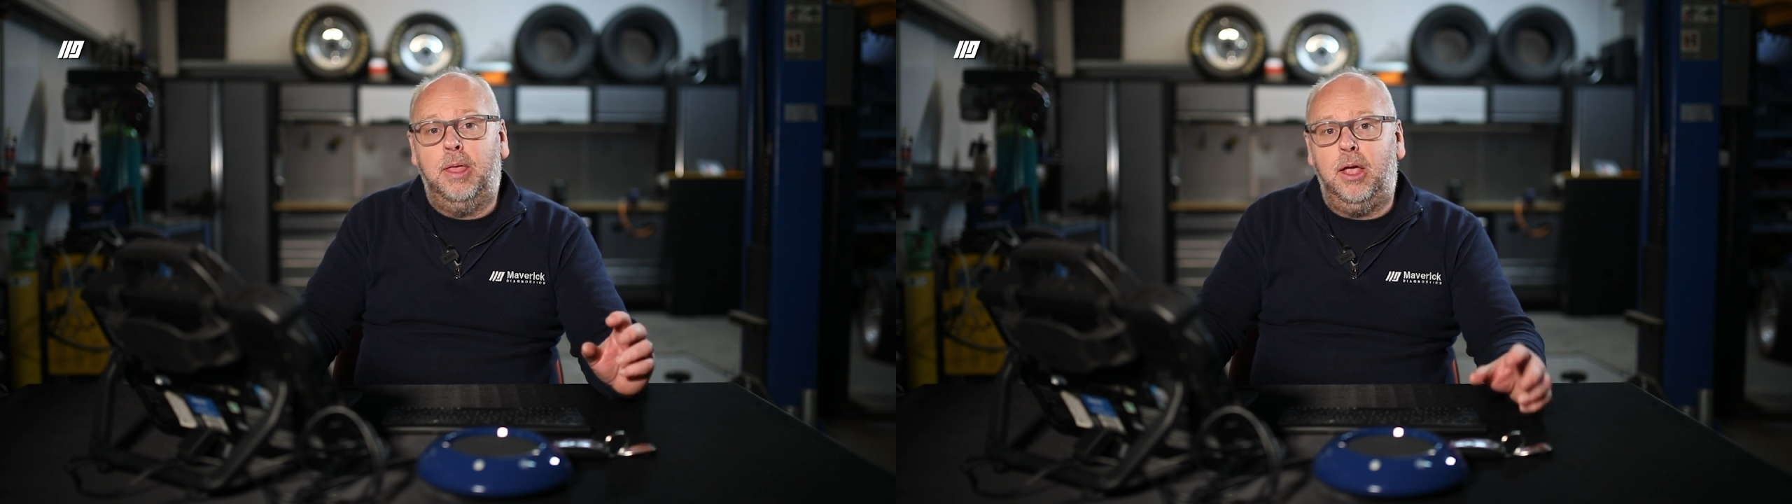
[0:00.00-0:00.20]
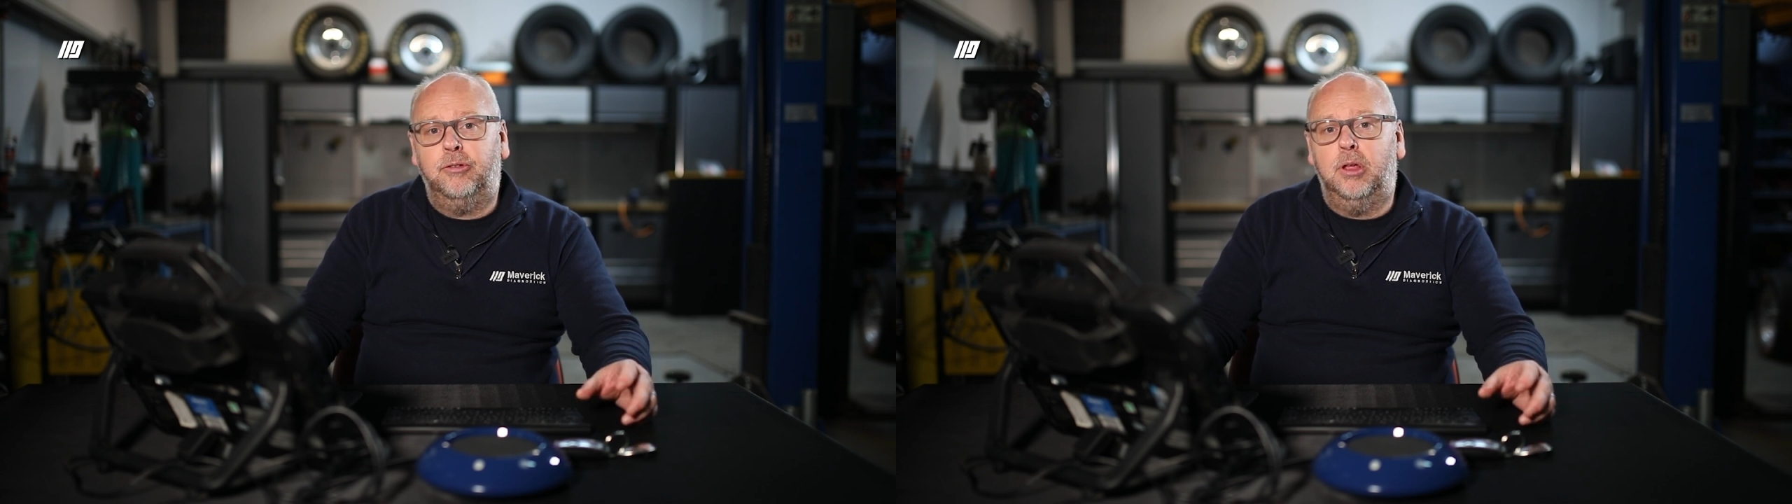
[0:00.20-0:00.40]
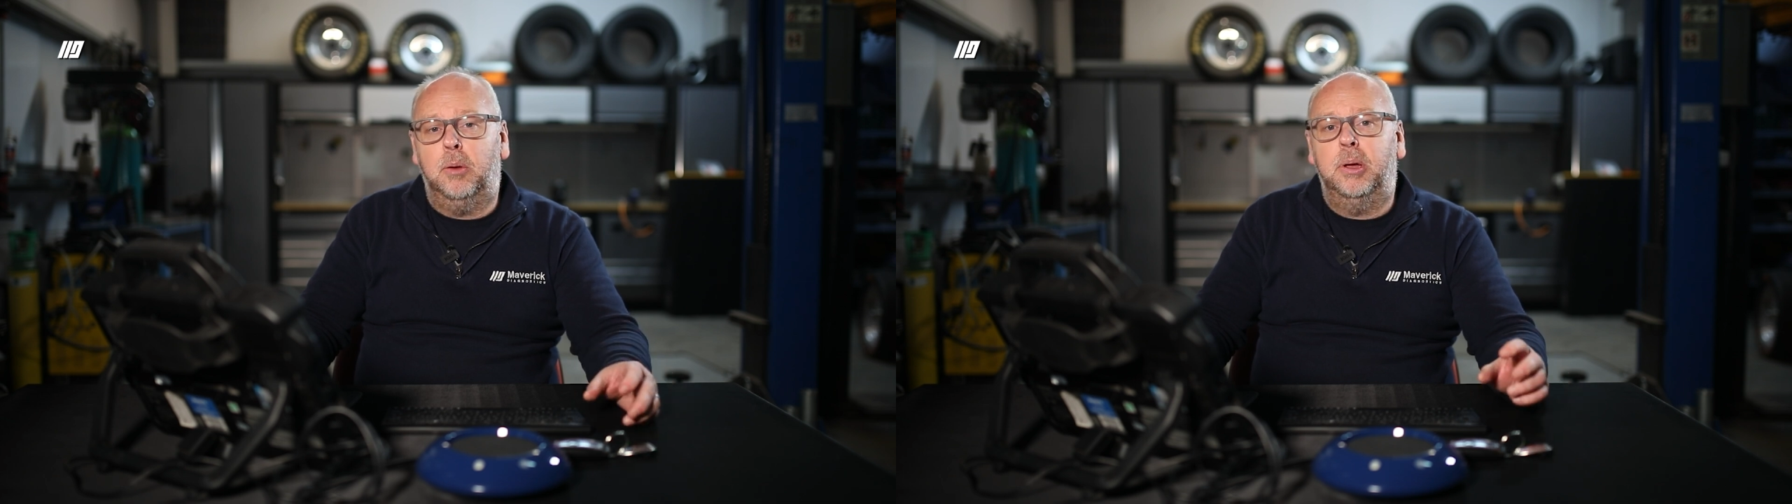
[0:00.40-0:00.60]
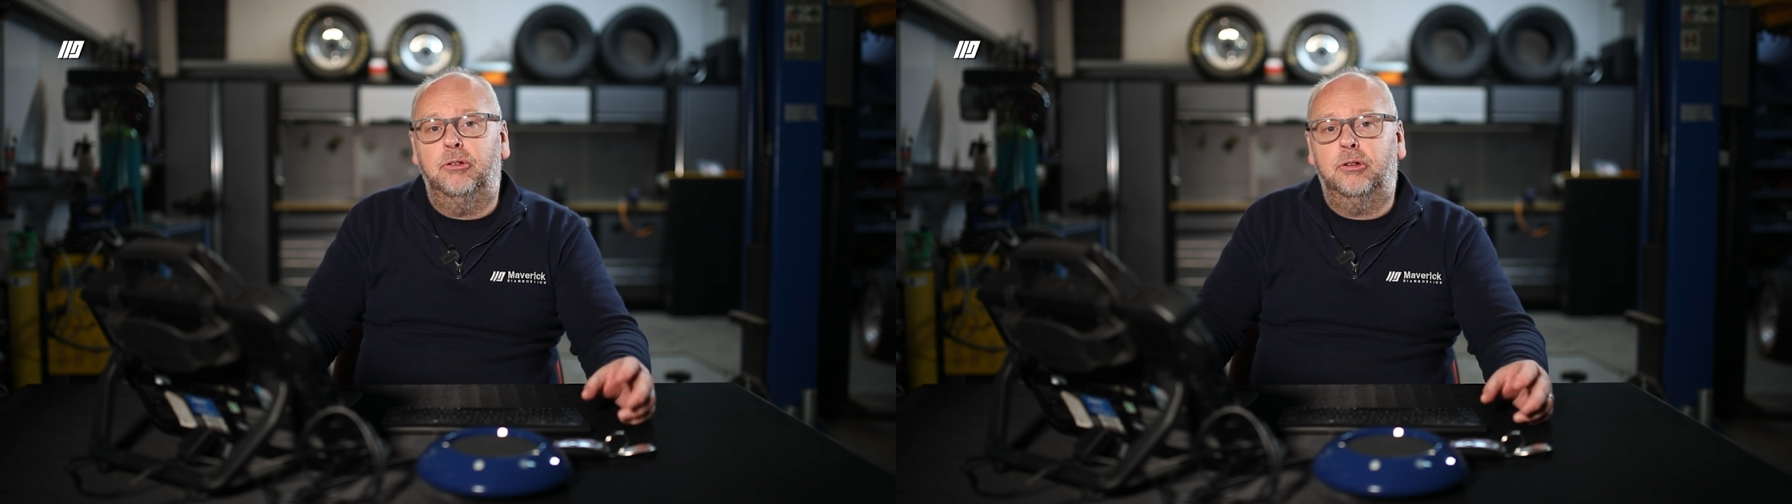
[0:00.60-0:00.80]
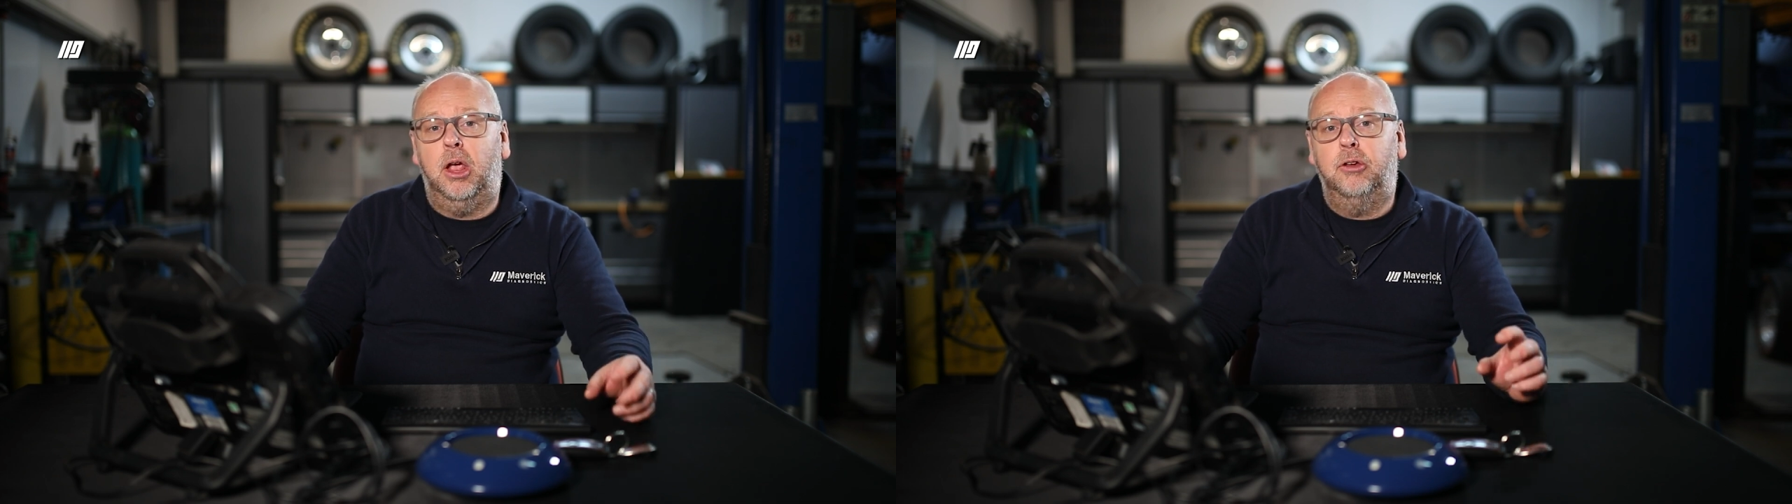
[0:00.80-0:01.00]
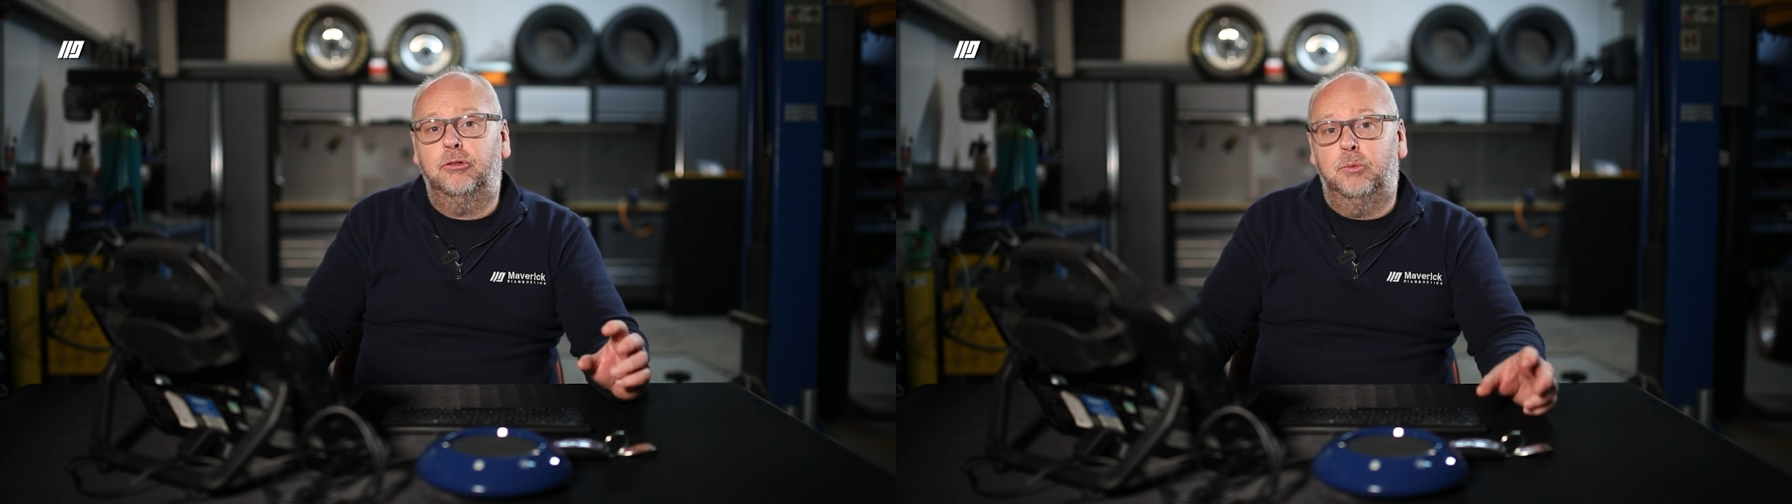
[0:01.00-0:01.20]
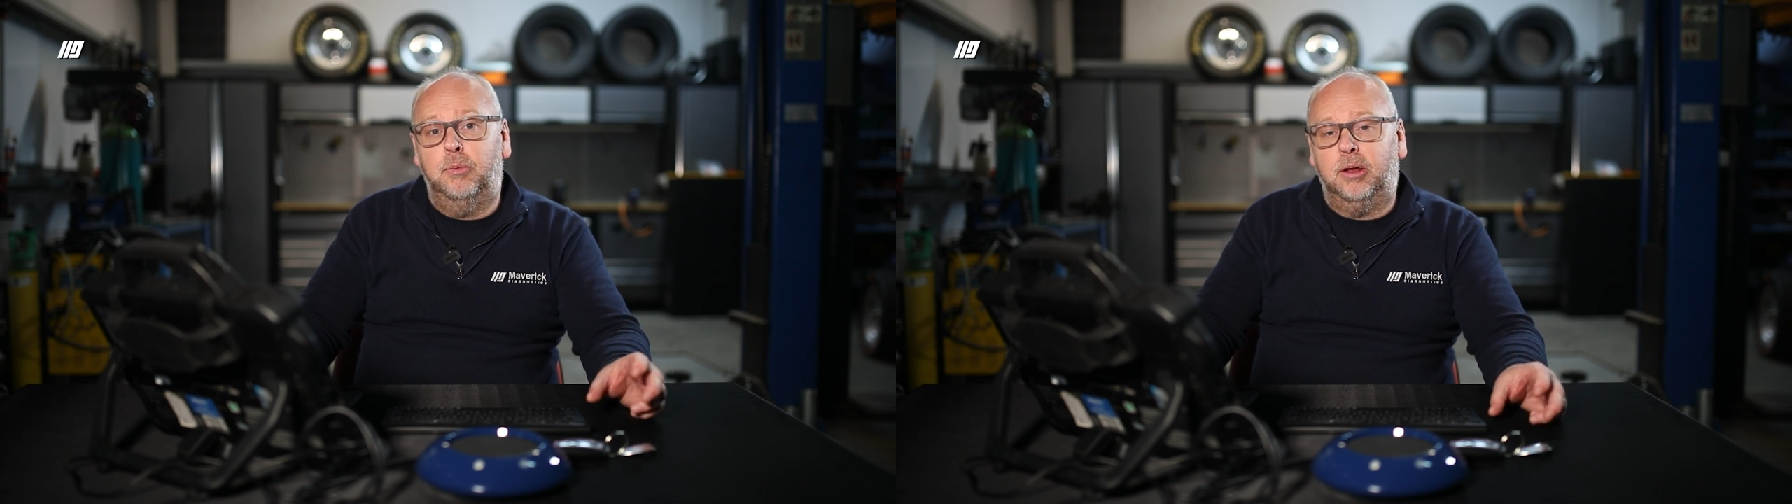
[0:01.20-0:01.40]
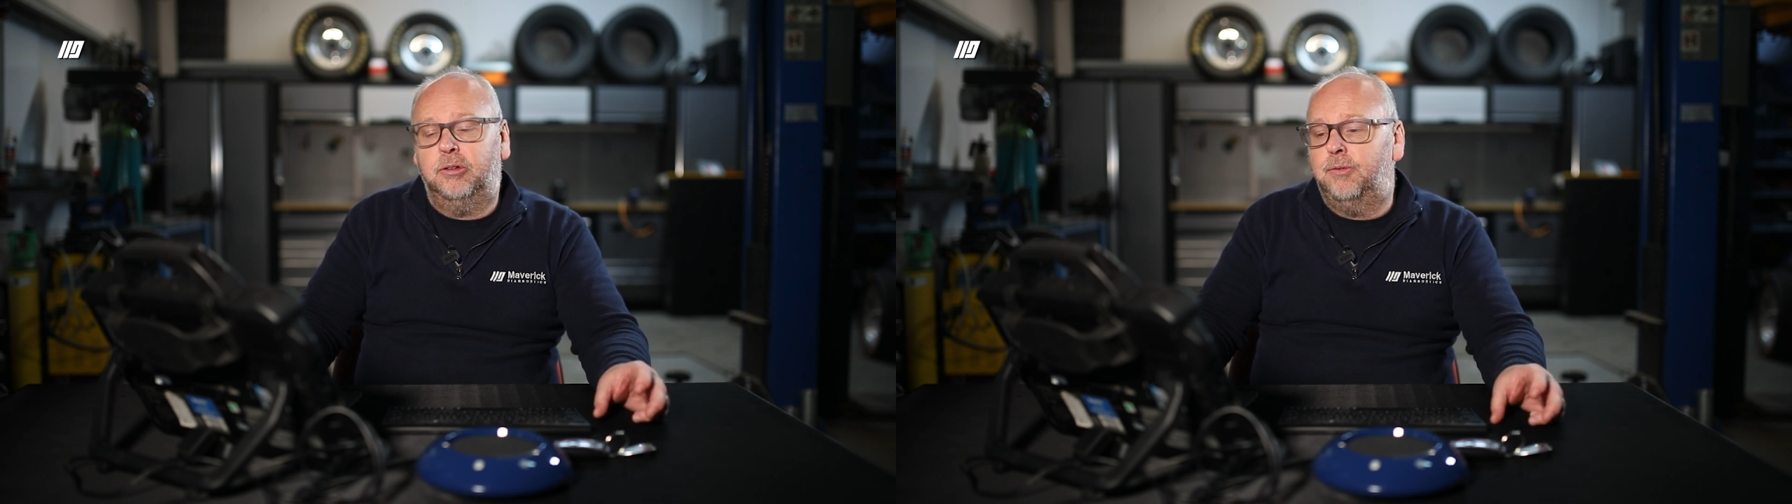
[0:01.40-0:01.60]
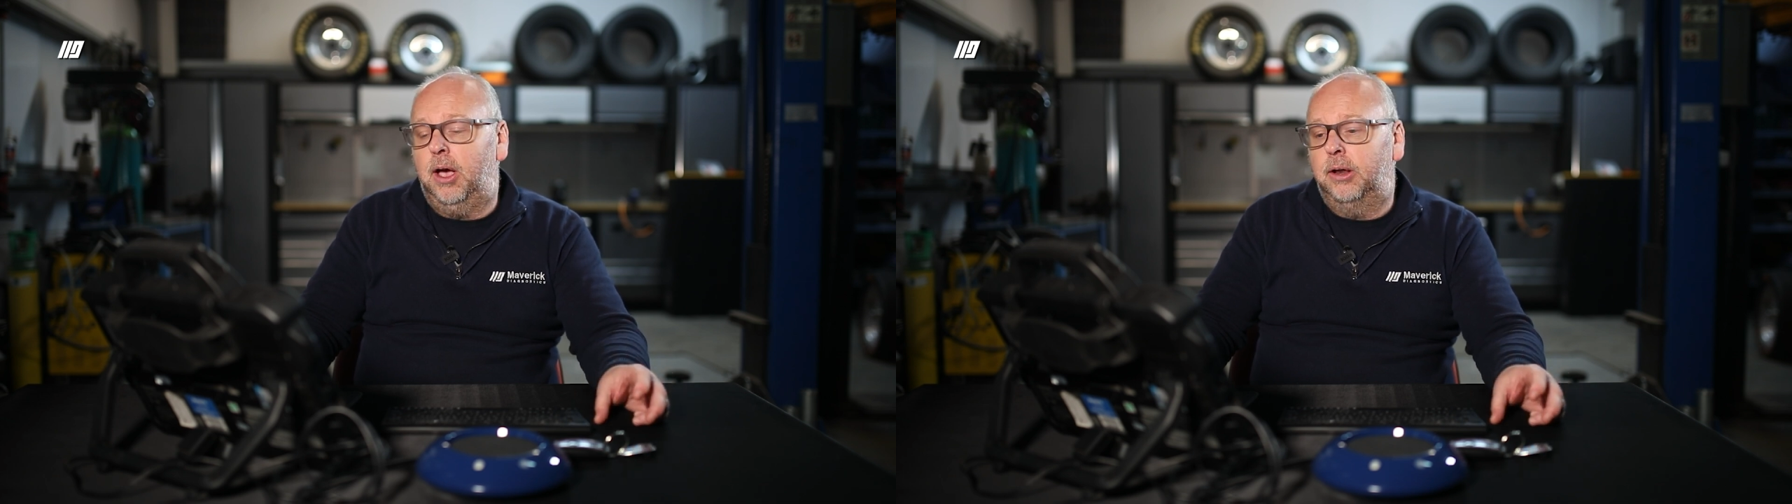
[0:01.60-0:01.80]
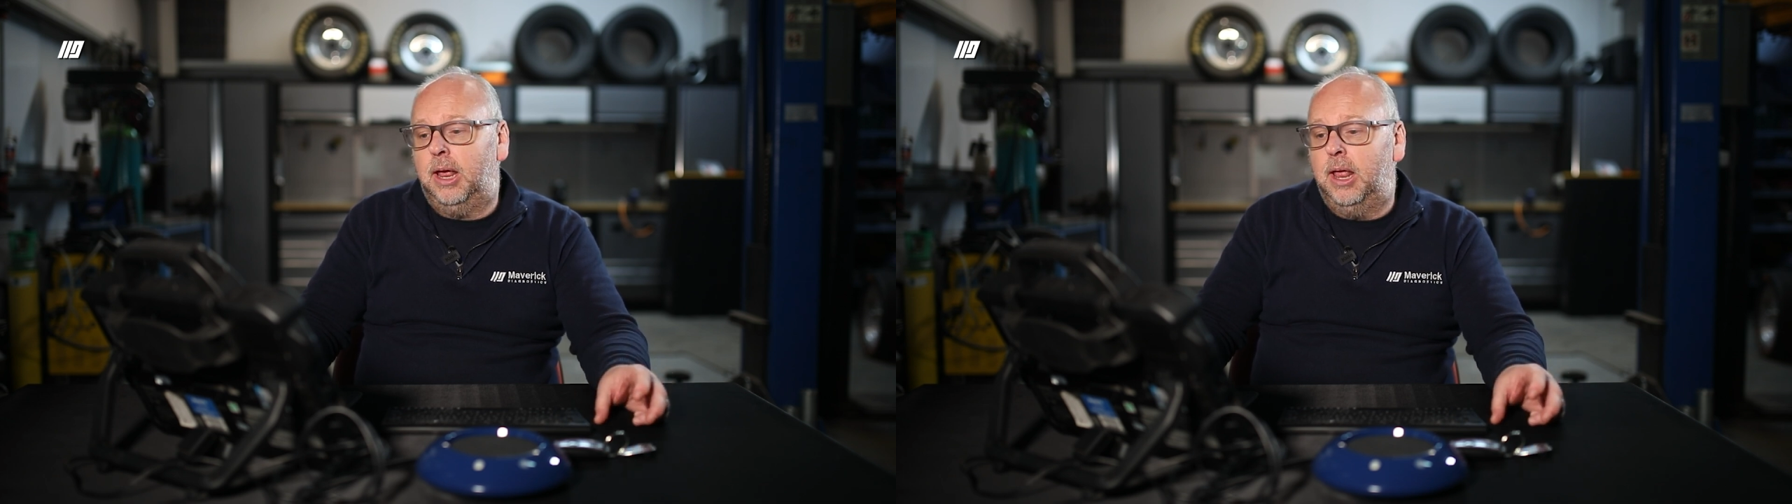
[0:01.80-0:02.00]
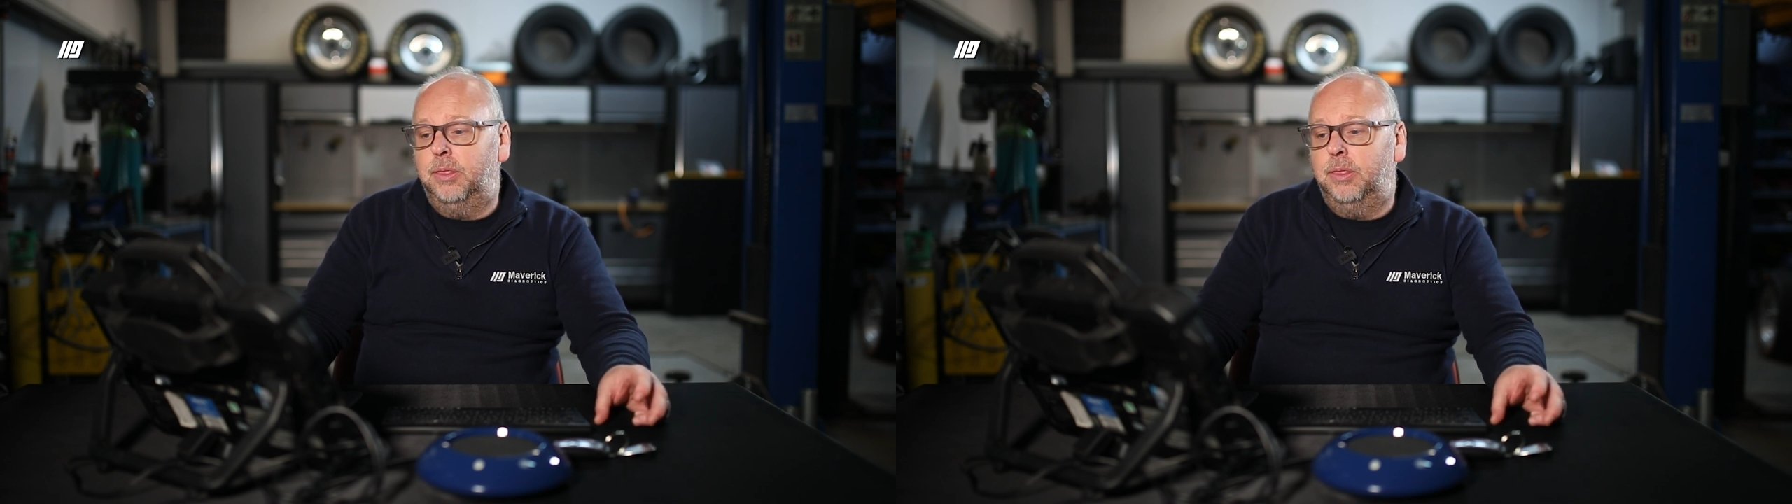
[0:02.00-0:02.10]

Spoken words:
That has now been changed and rectified